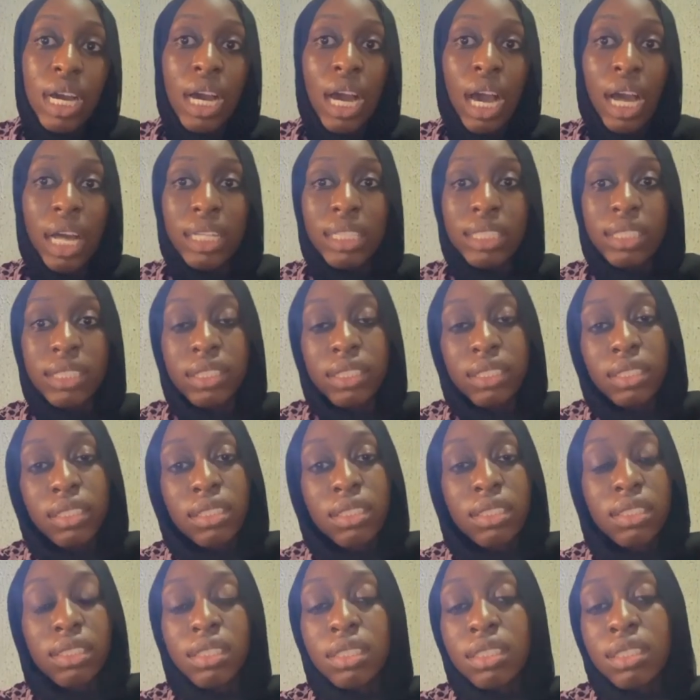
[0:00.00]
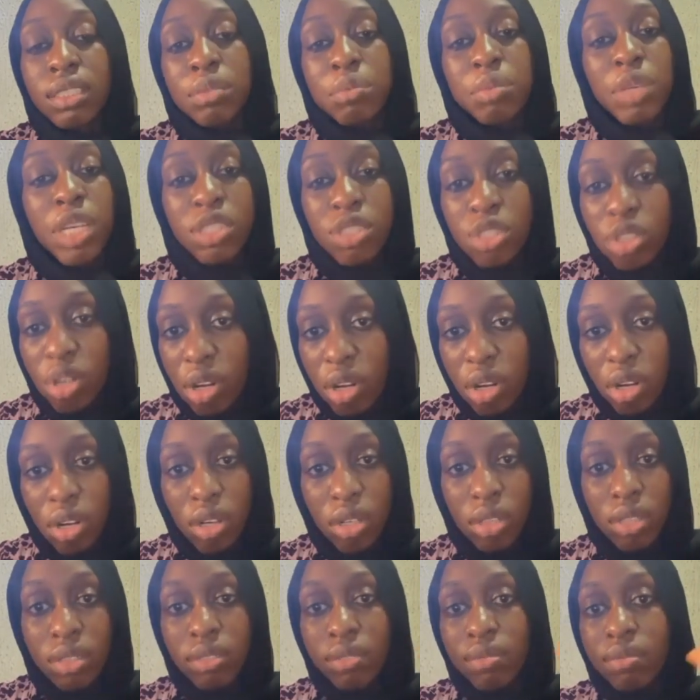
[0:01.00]
and the
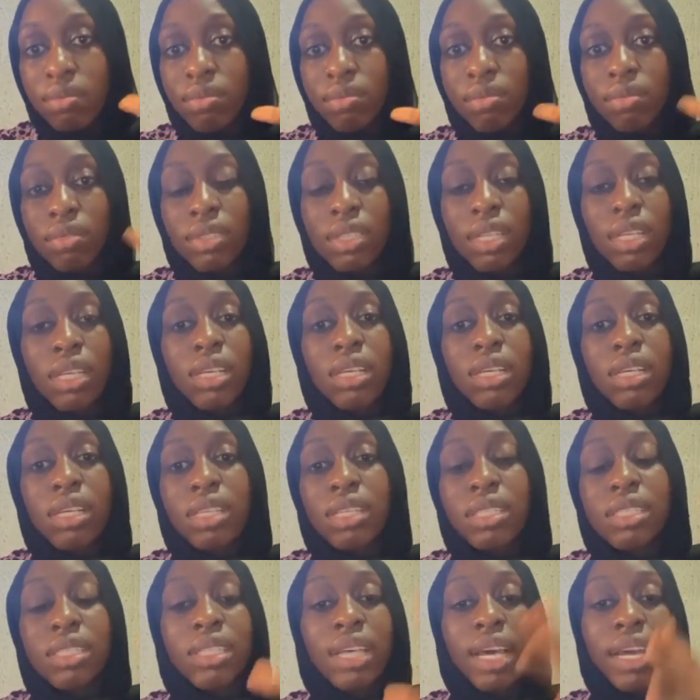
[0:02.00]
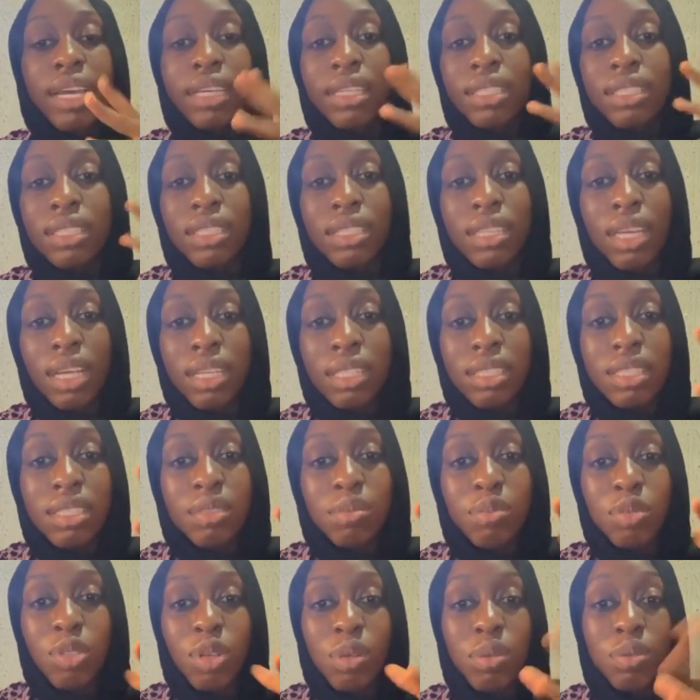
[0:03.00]
major sign and
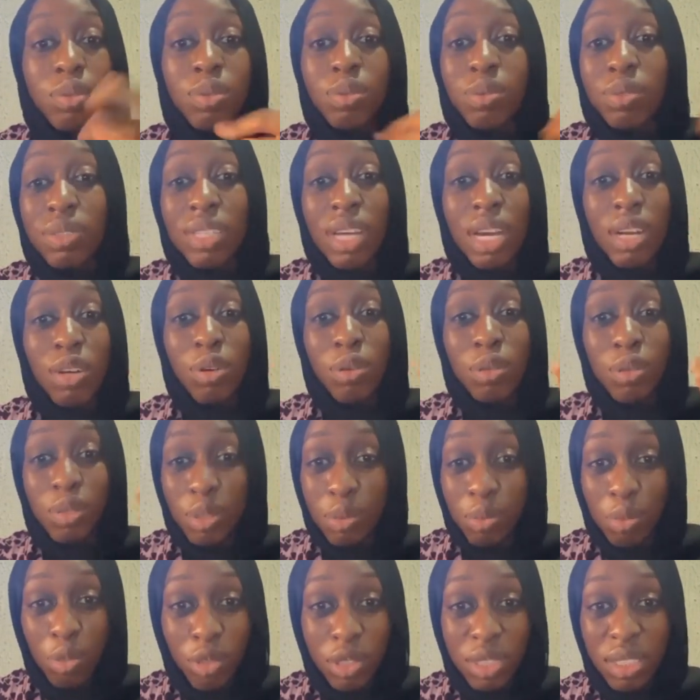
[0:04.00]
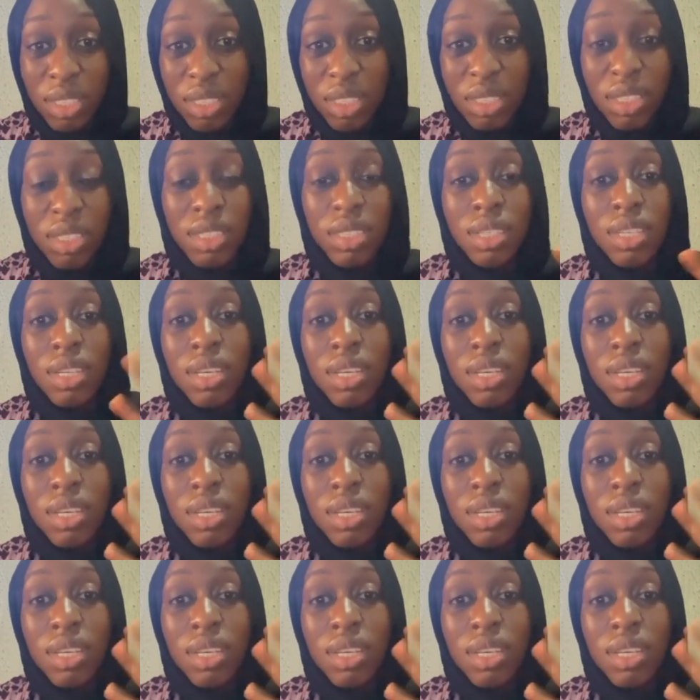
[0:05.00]
symptoms that cause the most